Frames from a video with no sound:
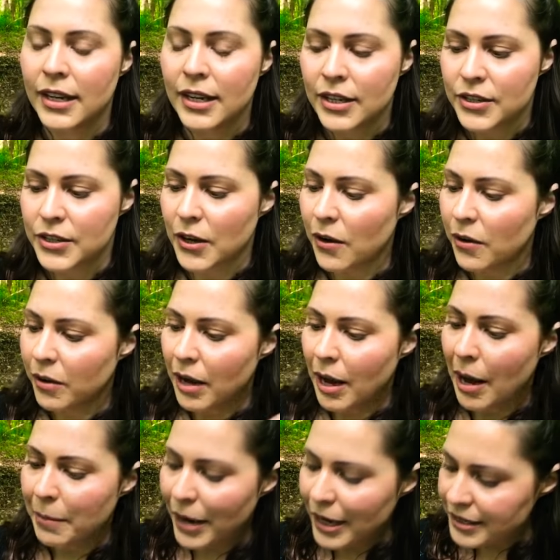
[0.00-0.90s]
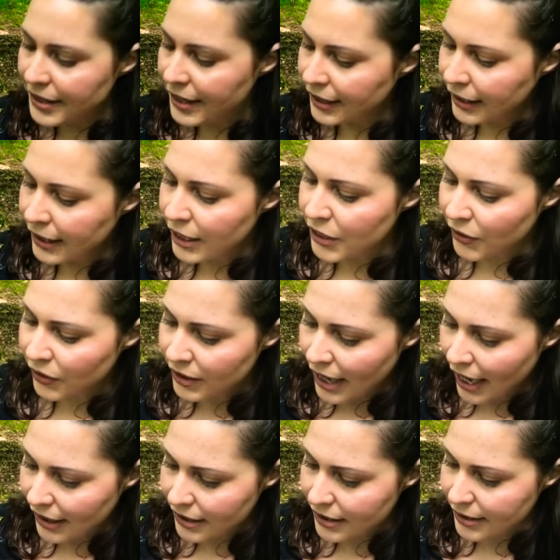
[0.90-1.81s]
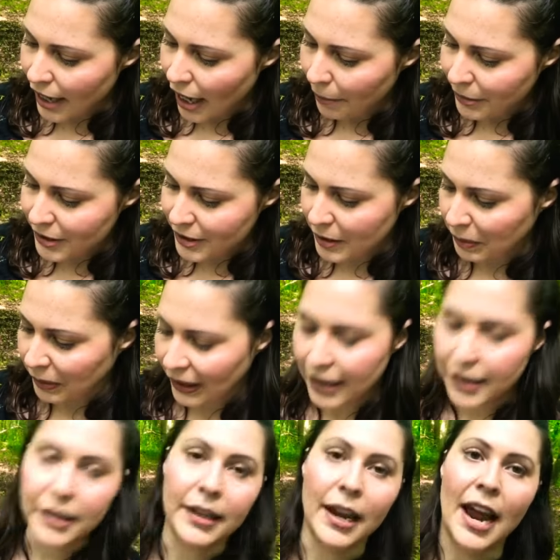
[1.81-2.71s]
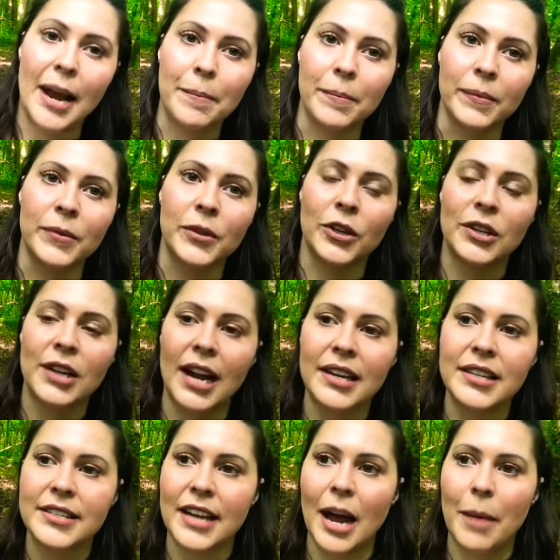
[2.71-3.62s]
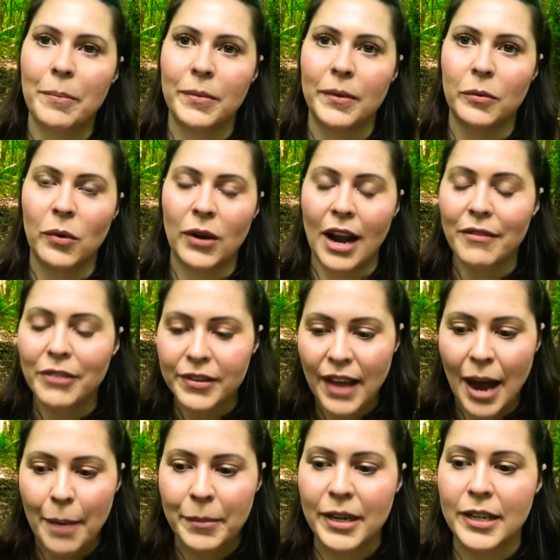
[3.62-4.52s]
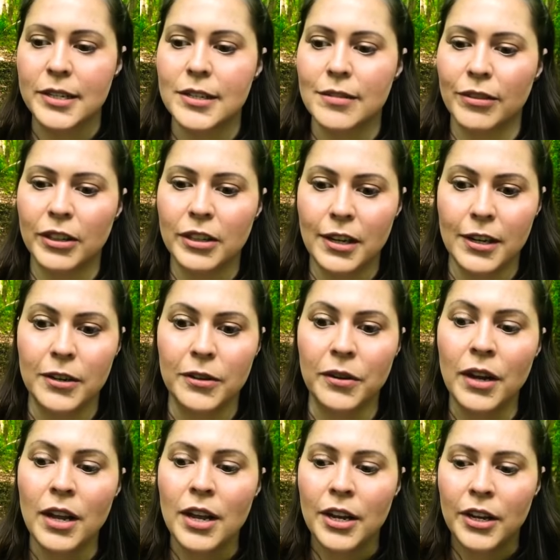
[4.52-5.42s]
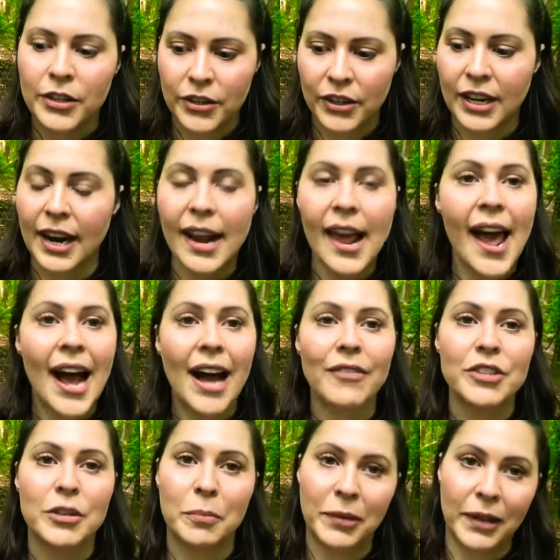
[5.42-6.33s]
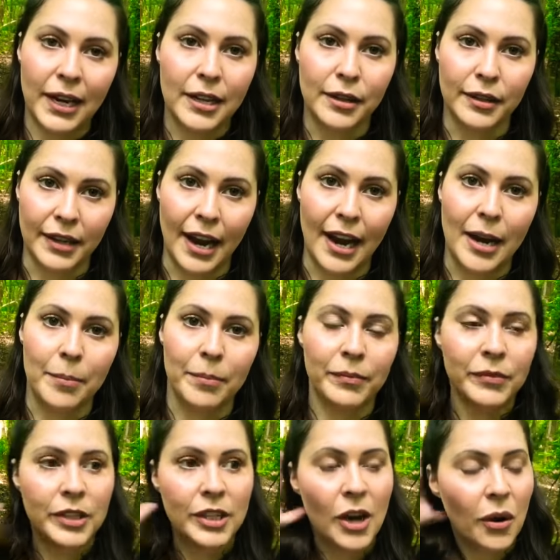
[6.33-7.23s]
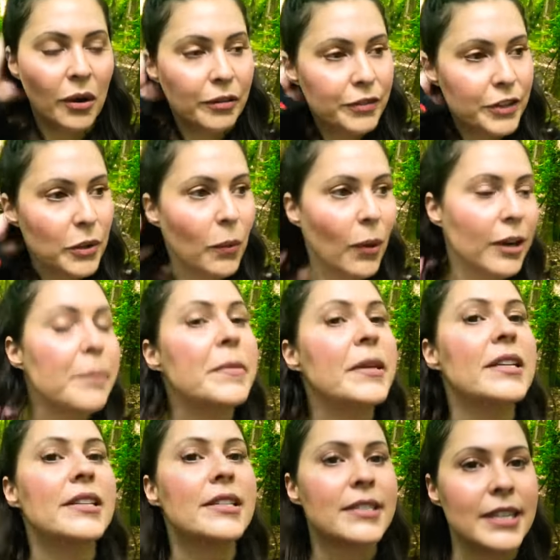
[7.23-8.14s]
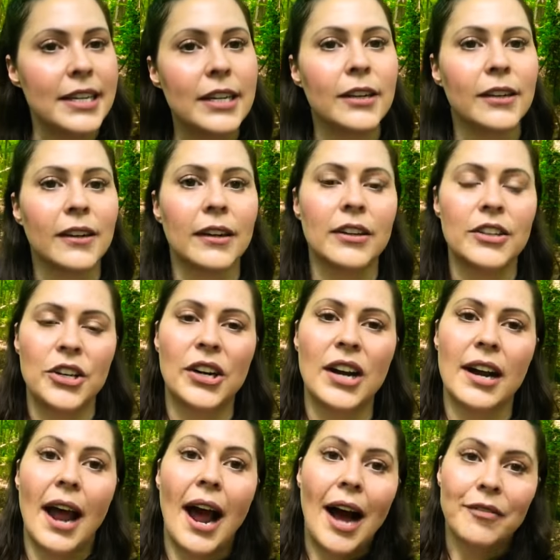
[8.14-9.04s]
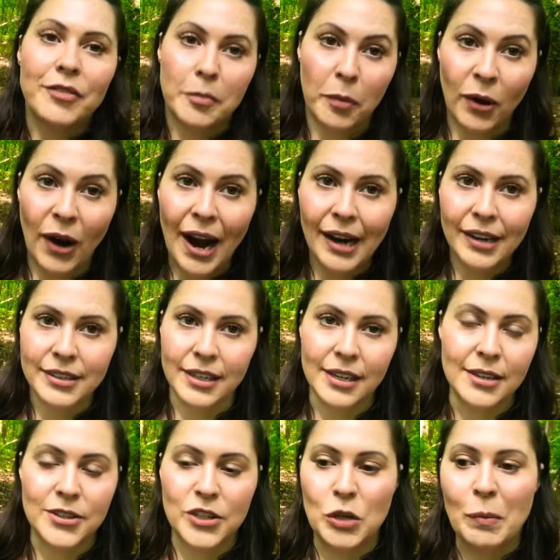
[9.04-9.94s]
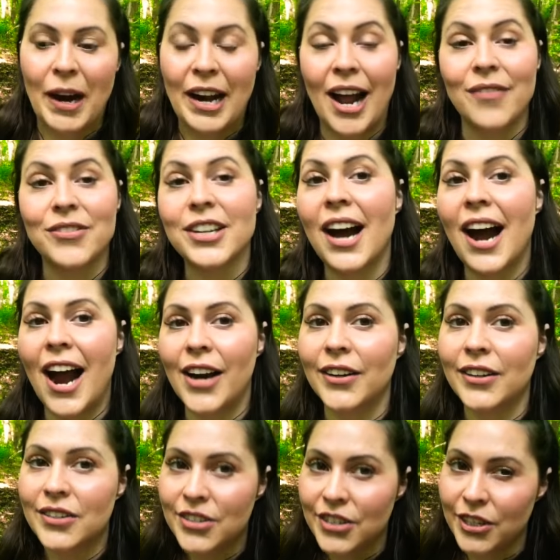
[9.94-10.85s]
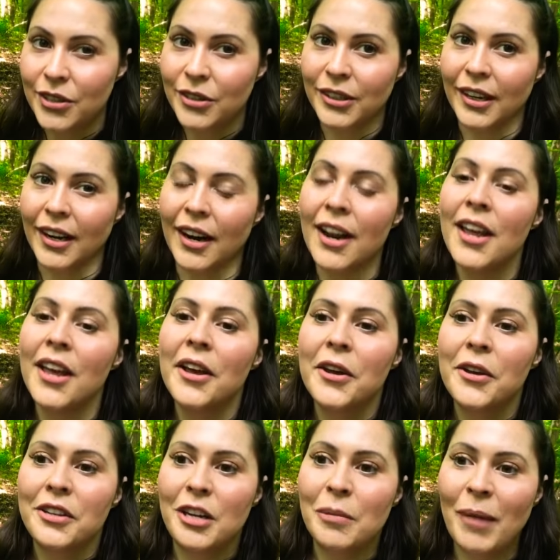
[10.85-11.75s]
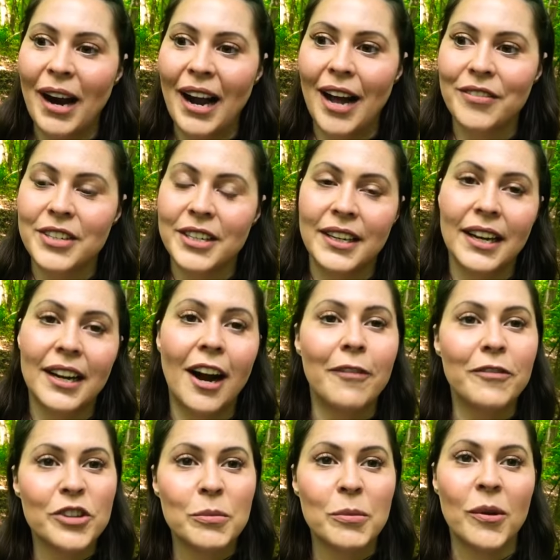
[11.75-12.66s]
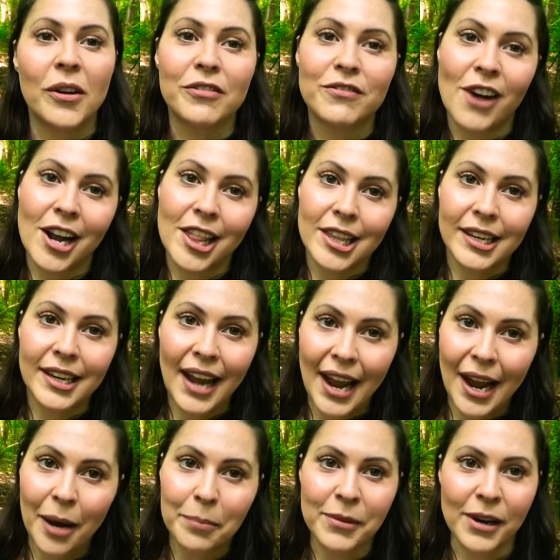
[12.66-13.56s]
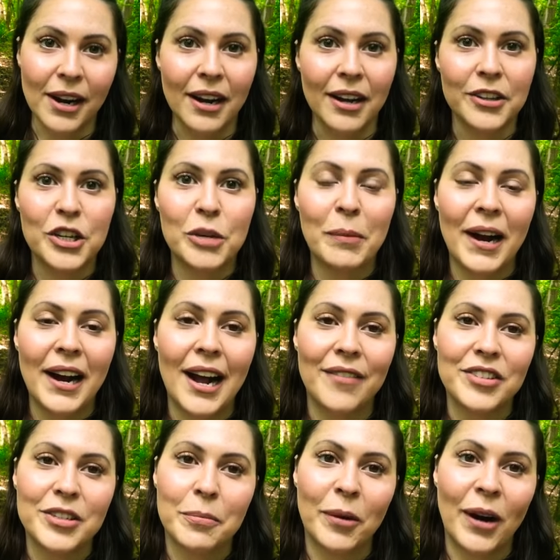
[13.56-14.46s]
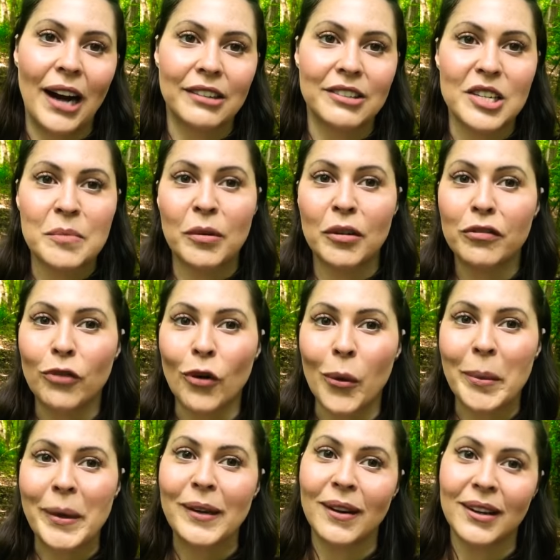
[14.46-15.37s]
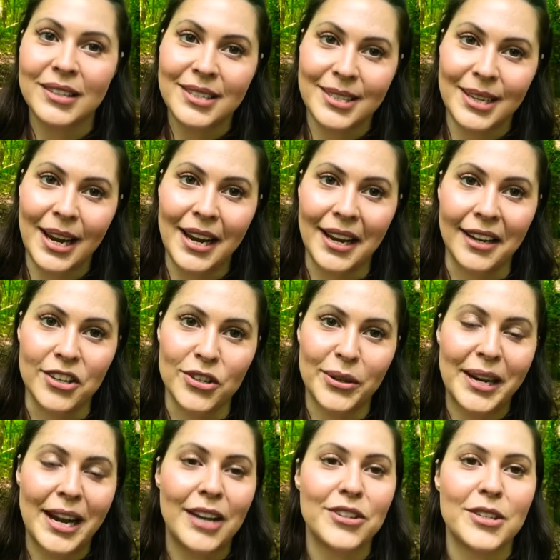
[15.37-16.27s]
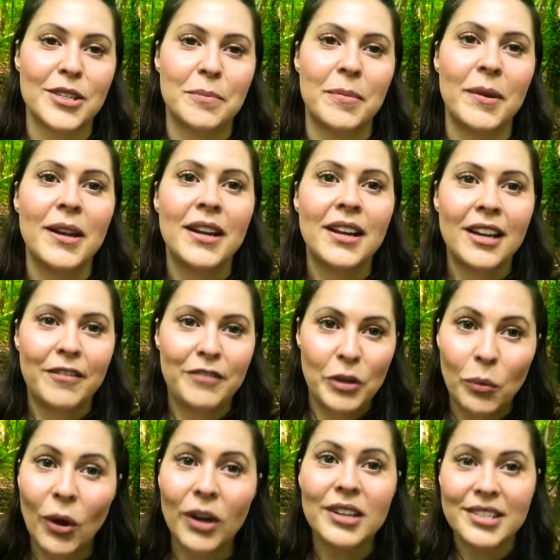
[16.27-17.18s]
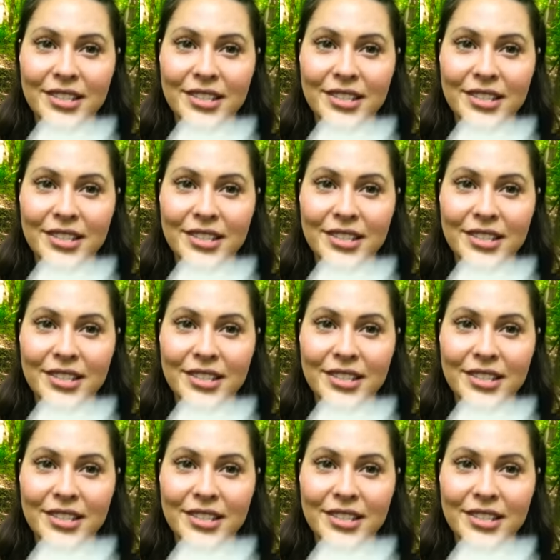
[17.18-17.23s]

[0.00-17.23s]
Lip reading: So basically your next step is to play the game. Your next step, whatever that means for you, you're gonna have to play the game. You know, if you want to be a singer, you're gonna have to practice. You might have to hire a tutor. You might have to get comfortable in front of the camera. You might have to practice performing on stage. You can't just, if you want to